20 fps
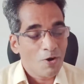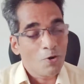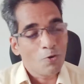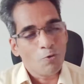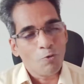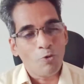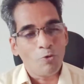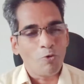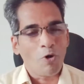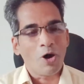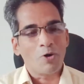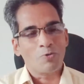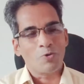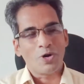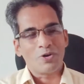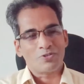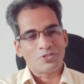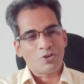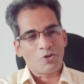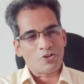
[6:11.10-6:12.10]
Oh, oh, wow,
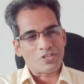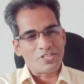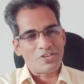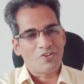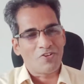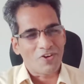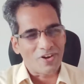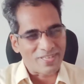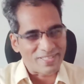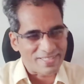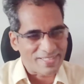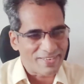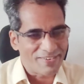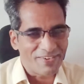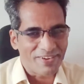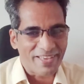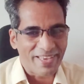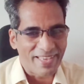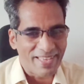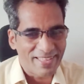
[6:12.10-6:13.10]
wow, toxicology.
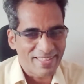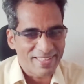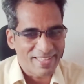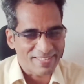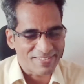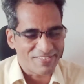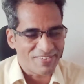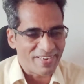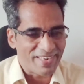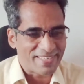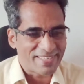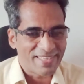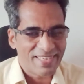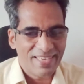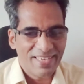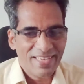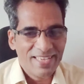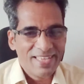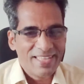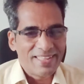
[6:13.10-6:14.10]
Okay, that's great.
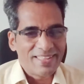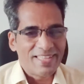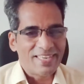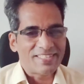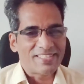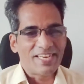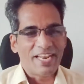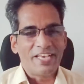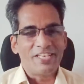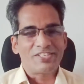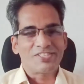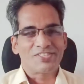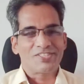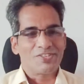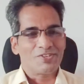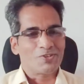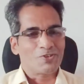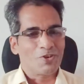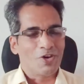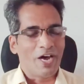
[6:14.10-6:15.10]
That's nice.
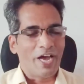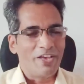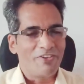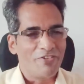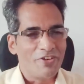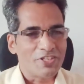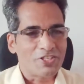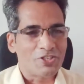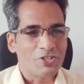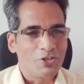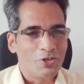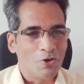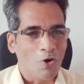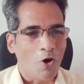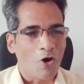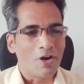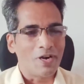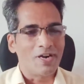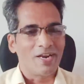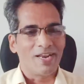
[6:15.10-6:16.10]
I wish you
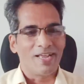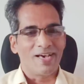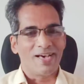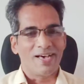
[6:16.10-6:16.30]
all